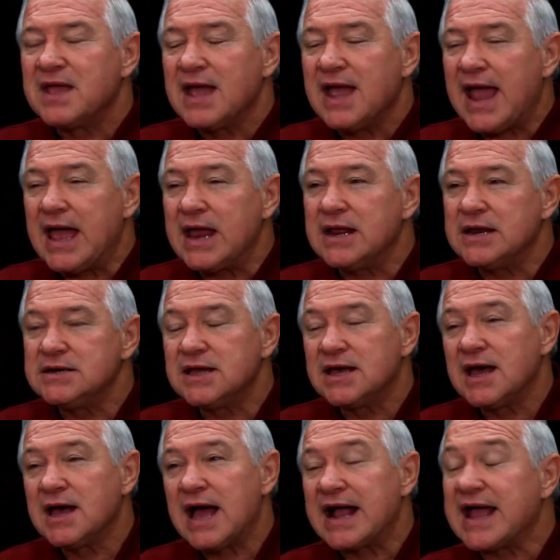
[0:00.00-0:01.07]
And
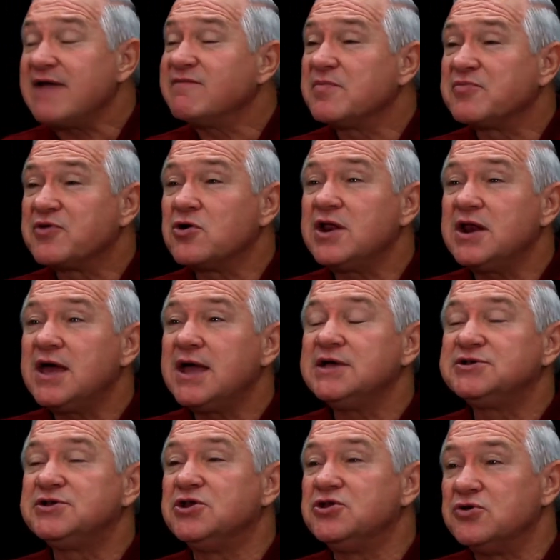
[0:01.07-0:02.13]
I gave them 30 days
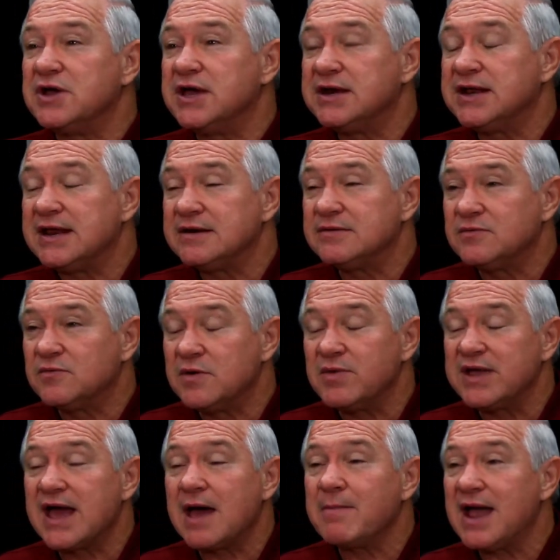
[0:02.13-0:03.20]
to do it, and when we
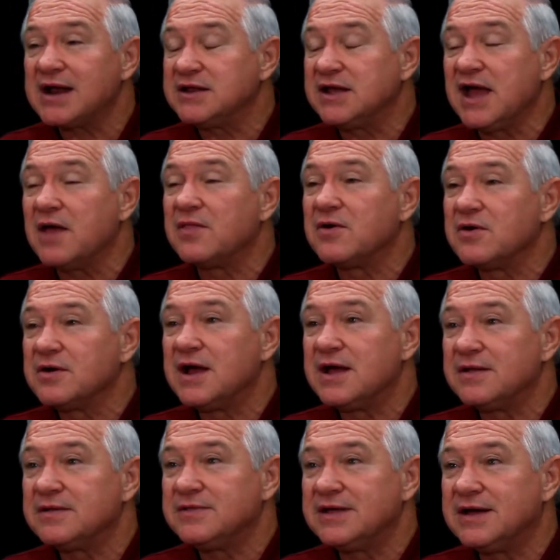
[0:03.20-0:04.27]
got back
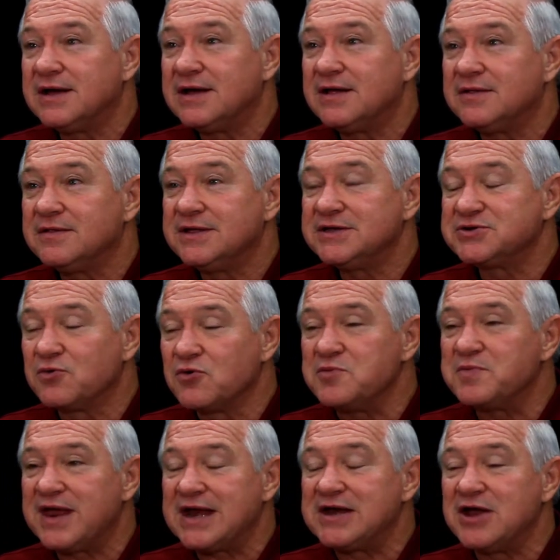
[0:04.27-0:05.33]
together, this group
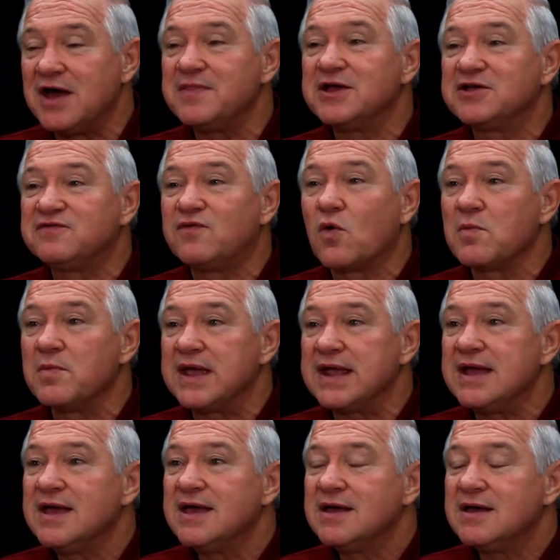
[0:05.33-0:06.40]
that had done this for me
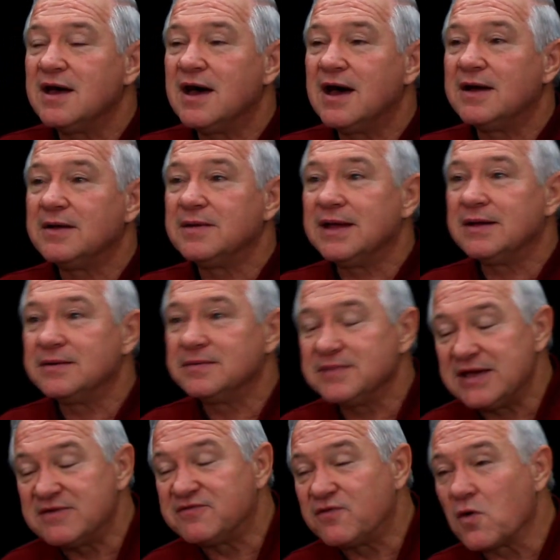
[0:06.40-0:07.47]

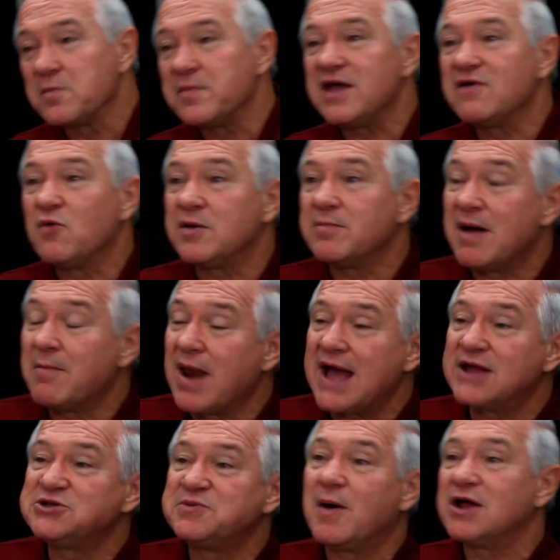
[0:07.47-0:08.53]
informed me of what my blind
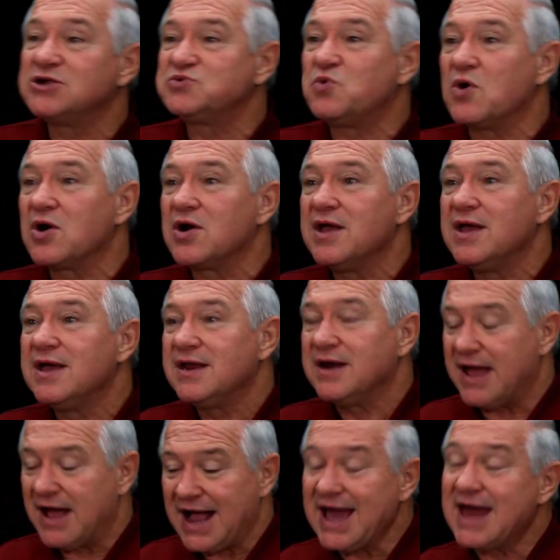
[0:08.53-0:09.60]
spots were.
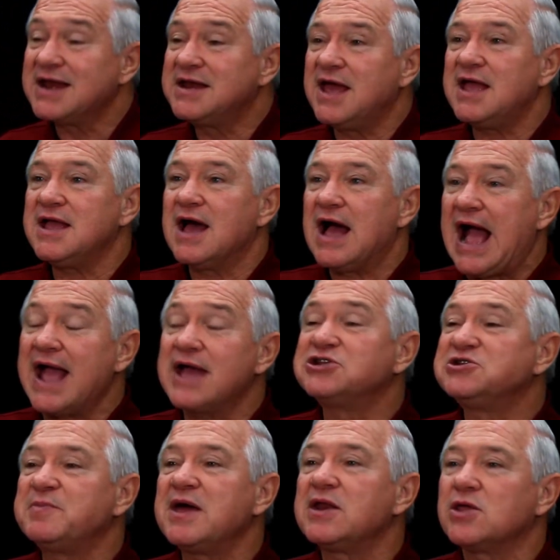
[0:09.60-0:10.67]
Now, I got to tell you, I had
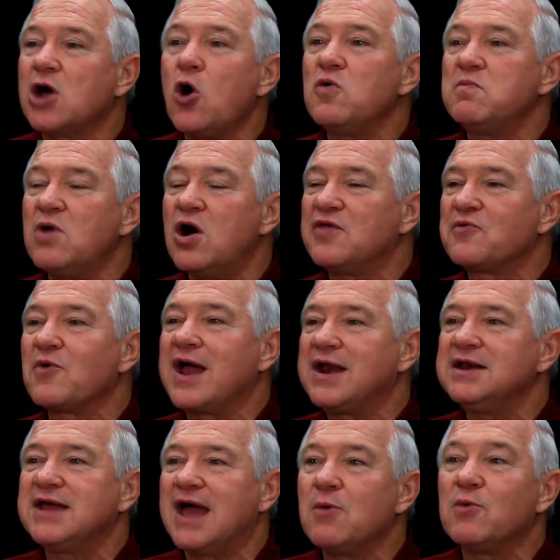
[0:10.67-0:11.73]
spent the whole month writing
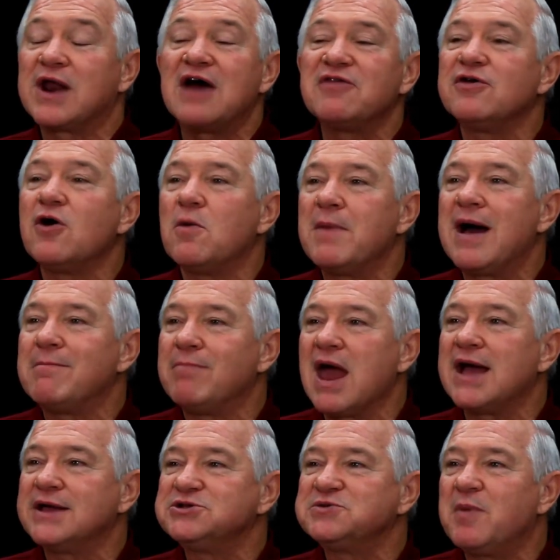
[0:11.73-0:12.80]
down what I thought my
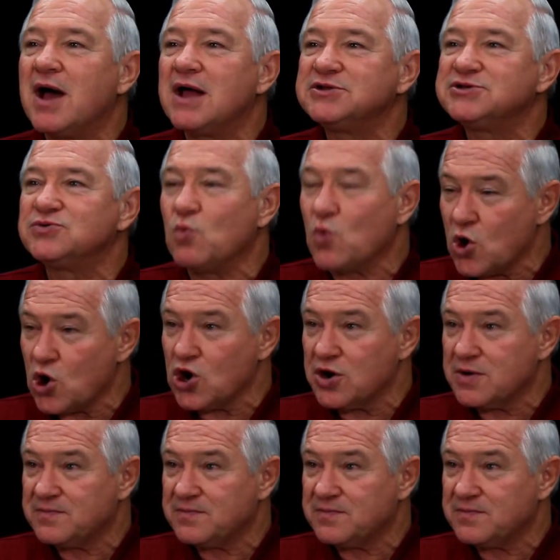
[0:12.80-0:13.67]
blind spots were.